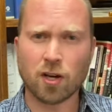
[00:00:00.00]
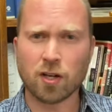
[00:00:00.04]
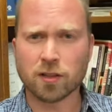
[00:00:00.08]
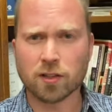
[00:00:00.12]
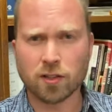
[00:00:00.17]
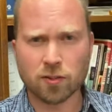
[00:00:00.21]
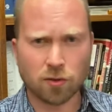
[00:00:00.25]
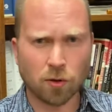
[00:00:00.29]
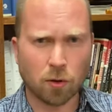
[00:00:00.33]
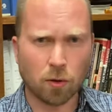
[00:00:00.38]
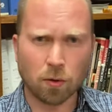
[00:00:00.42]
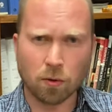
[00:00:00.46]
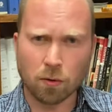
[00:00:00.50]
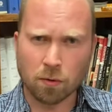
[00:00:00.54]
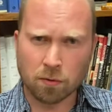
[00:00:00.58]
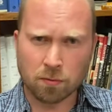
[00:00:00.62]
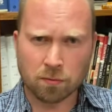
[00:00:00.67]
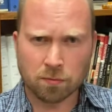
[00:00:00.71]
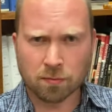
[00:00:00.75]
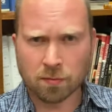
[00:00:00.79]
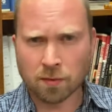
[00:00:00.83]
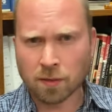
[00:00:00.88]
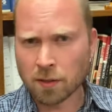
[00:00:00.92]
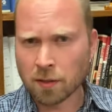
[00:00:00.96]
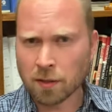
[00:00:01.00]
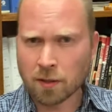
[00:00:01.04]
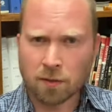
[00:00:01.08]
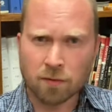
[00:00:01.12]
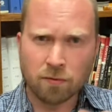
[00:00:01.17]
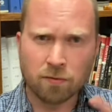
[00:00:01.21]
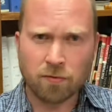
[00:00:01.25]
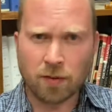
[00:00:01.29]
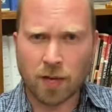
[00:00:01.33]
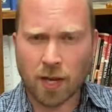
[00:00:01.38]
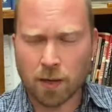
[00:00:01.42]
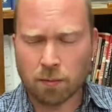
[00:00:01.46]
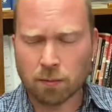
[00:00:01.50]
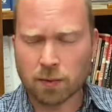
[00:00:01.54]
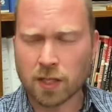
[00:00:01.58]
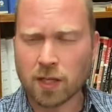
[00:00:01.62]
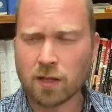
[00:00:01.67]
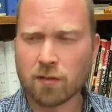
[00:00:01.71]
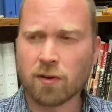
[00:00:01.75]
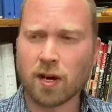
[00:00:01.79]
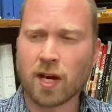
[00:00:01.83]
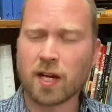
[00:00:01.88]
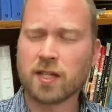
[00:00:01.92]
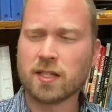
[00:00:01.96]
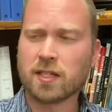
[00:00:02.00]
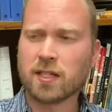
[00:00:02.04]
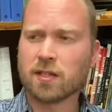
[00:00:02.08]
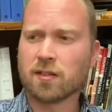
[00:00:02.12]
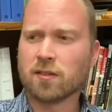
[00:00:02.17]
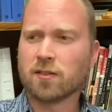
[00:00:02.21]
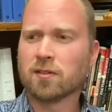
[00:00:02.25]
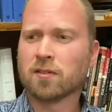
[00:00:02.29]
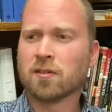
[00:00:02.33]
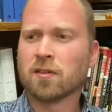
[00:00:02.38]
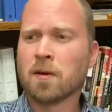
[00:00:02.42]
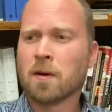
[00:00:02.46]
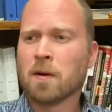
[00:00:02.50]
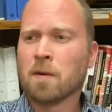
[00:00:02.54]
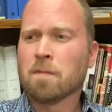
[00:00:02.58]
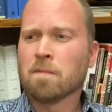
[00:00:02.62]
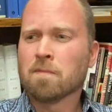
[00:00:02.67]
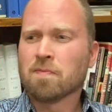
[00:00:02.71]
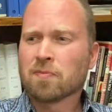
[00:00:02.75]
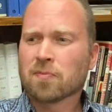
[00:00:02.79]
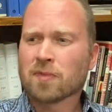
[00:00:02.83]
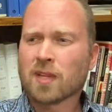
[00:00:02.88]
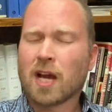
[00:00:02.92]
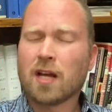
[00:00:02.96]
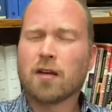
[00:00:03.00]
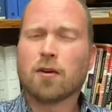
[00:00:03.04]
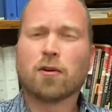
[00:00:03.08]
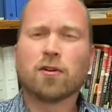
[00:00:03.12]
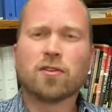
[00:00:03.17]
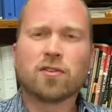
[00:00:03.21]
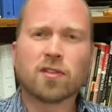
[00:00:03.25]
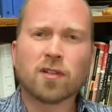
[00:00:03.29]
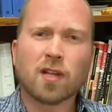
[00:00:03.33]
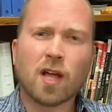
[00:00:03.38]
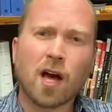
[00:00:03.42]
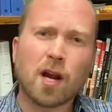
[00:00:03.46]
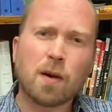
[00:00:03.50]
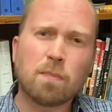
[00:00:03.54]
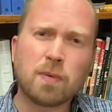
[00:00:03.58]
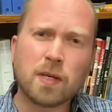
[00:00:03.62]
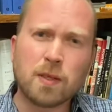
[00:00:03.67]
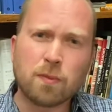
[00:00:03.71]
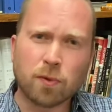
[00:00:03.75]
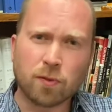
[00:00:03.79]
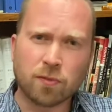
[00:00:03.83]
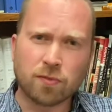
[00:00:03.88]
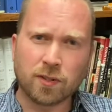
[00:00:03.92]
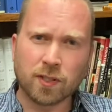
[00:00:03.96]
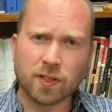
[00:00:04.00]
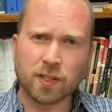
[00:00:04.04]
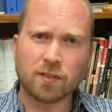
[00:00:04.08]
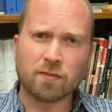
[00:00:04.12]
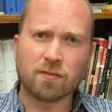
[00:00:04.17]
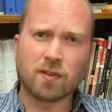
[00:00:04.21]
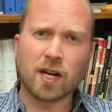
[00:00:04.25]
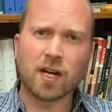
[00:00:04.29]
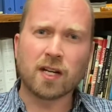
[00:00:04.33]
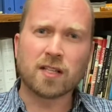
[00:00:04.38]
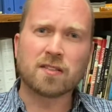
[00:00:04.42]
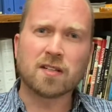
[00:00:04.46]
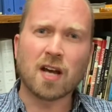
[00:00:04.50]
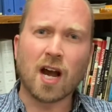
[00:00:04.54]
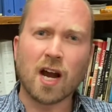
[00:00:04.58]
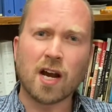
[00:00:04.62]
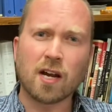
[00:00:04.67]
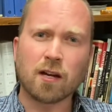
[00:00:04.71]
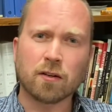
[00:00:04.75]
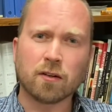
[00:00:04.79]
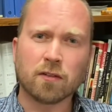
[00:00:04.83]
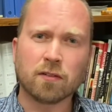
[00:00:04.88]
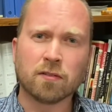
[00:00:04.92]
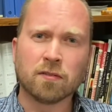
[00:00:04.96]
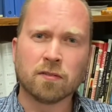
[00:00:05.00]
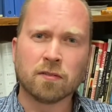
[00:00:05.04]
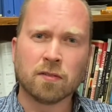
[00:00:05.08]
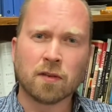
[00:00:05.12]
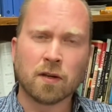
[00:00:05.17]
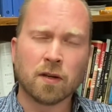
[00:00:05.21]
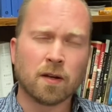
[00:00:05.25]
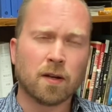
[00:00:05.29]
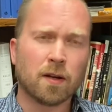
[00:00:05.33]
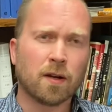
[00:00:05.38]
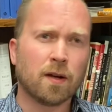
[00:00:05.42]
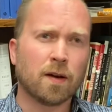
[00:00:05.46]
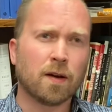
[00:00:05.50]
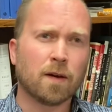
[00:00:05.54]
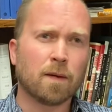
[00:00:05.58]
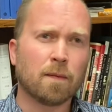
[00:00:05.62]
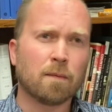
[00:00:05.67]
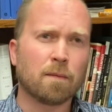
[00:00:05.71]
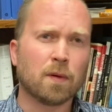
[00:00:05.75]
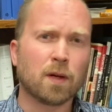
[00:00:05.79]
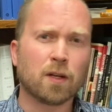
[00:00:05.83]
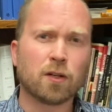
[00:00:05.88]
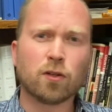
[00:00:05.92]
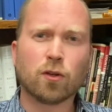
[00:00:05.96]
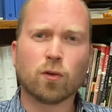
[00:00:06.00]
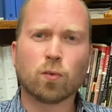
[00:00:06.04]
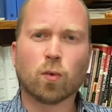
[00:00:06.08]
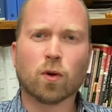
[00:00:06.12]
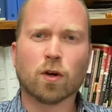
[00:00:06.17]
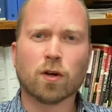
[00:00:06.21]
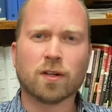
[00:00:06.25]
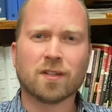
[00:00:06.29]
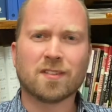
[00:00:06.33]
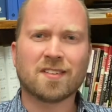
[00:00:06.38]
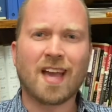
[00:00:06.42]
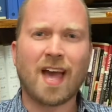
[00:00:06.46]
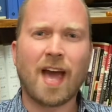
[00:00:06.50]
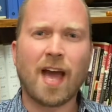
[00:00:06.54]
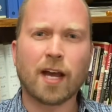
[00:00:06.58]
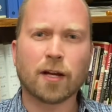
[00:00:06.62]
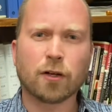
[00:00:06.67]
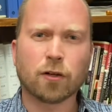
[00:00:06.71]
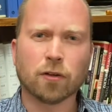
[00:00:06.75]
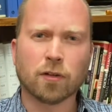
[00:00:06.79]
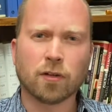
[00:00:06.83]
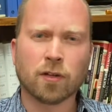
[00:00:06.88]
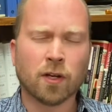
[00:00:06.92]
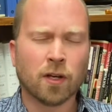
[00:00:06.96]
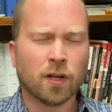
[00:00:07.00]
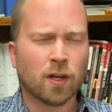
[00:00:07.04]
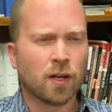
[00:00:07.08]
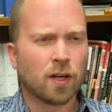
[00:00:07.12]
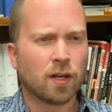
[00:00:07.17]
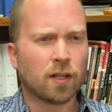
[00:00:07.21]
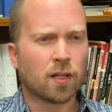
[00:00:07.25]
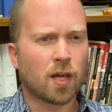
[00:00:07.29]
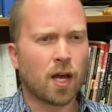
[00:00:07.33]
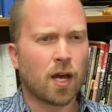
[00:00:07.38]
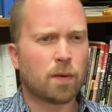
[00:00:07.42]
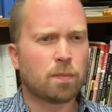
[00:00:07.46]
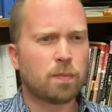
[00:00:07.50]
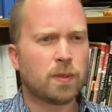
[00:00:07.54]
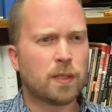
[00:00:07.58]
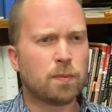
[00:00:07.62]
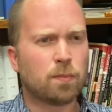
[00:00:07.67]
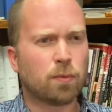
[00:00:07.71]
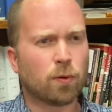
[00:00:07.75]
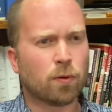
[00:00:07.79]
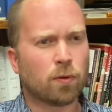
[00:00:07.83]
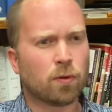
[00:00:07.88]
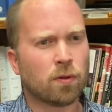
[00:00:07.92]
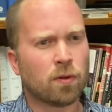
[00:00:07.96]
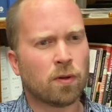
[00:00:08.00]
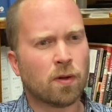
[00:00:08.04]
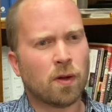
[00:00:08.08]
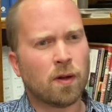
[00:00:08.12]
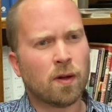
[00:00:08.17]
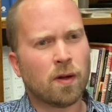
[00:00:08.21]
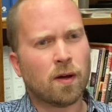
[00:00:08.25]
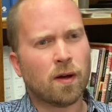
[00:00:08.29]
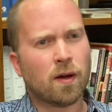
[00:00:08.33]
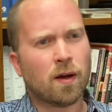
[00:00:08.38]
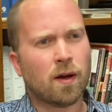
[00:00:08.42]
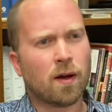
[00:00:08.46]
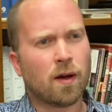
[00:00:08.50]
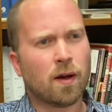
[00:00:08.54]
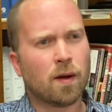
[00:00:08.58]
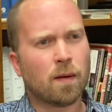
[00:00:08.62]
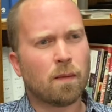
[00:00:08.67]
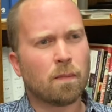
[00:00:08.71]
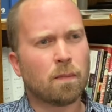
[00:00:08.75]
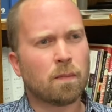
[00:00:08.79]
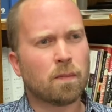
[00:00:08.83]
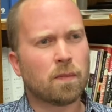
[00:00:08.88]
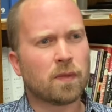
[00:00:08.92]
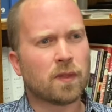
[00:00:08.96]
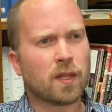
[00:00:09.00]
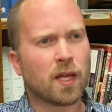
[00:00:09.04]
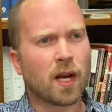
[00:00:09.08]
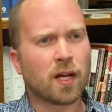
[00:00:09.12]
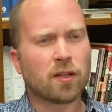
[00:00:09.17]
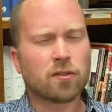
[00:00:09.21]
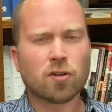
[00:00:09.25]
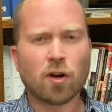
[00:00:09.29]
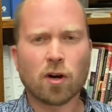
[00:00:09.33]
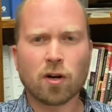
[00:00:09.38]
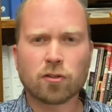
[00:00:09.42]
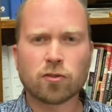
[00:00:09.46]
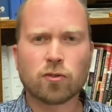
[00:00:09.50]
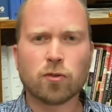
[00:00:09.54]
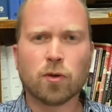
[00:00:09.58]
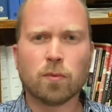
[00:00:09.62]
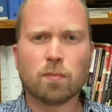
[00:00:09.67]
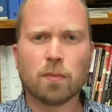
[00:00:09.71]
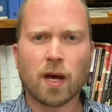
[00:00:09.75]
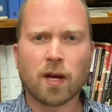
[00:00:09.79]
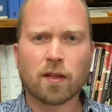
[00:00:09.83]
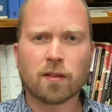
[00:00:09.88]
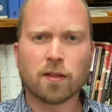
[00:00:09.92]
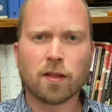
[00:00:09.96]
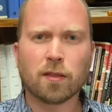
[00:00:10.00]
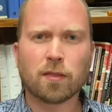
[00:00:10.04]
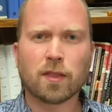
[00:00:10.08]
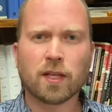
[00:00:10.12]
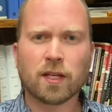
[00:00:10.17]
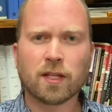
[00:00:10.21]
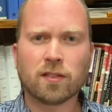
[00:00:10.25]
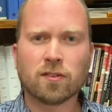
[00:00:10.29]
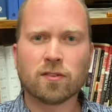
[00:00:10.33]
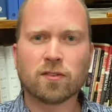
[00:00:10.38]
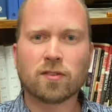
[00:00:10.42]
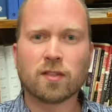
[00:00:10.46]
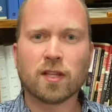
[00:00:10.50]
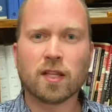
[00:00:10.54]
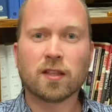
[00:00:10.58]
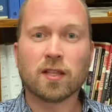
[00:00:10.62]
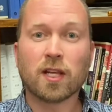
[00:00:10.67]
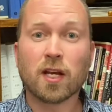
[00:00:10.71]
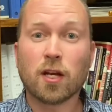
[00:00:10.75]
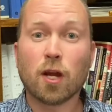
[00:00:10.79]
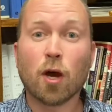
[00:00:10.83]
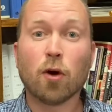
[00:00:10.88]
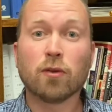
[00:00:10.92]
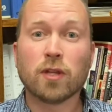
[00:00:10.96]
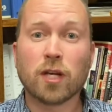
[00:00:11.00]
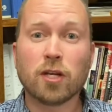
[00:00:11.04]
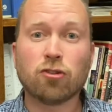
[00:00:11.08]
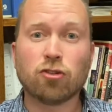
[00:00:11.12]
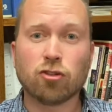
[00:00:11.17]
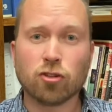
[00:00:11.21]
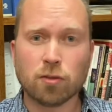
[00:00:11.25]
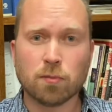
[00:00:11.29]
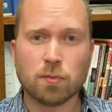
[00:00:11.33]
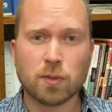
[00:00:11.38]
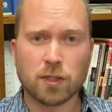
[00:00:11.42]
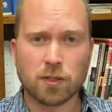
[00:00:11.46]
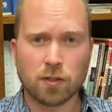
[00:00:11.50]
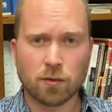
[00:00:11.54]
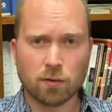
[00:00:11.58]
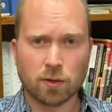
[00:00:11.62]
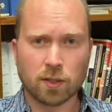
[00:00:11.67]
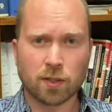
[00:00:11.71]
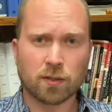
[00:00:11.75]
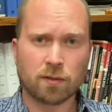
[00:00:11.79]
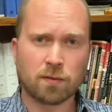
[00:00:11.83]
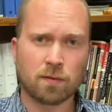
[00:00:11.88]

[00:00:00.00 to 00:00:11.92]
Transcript: this whole family of ideas. I notice a lot of people feeling very tired. A good word is haggard. A lot of people that I talk to about the things that they know they should be doing.